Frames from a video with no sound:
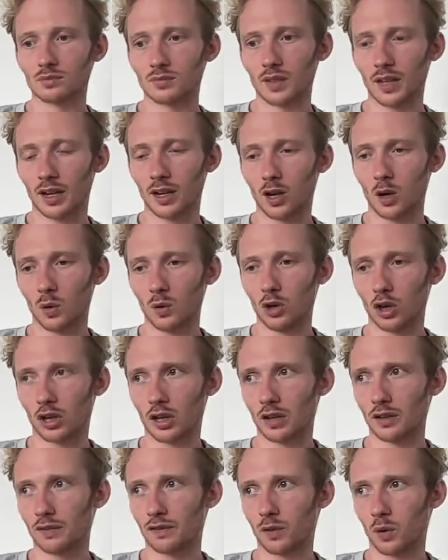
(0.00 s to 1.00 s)

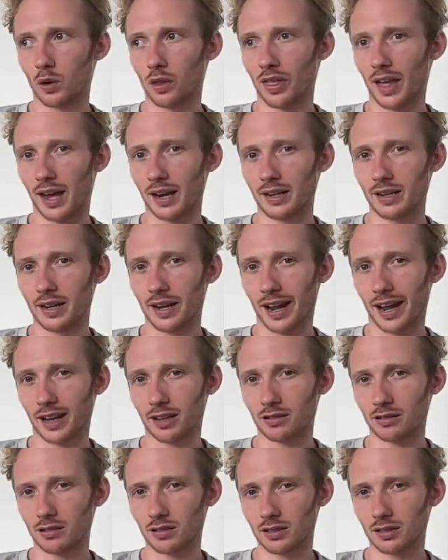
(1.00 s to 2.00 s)
looking for that
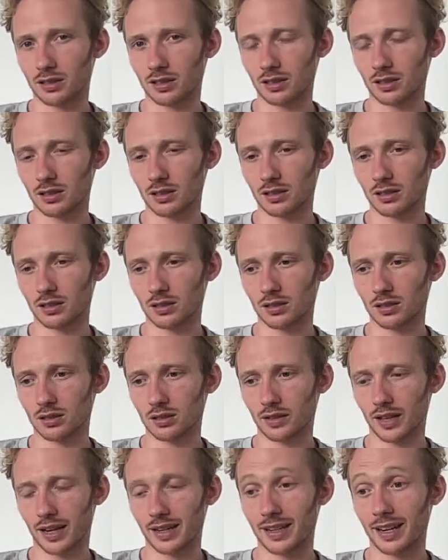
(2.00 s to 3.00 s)
next
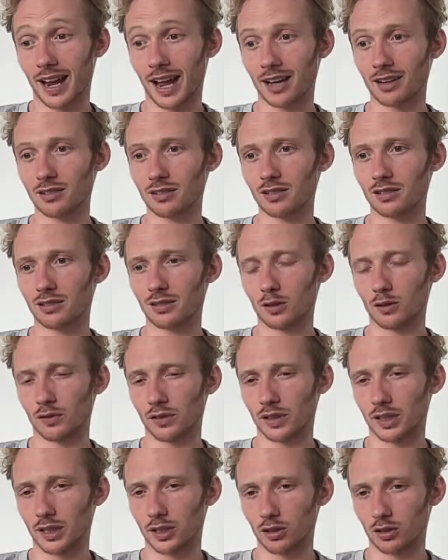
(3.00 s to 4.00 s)
Silver
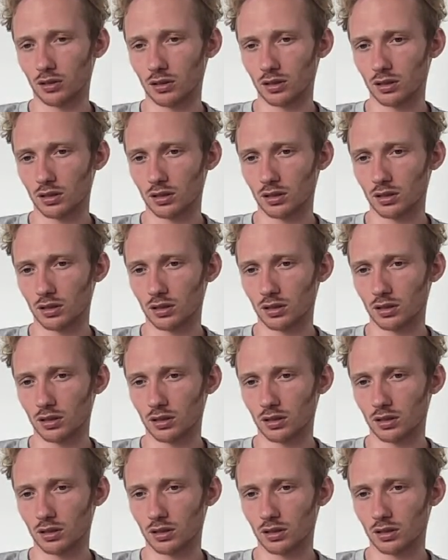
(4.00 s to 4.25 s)
Needle?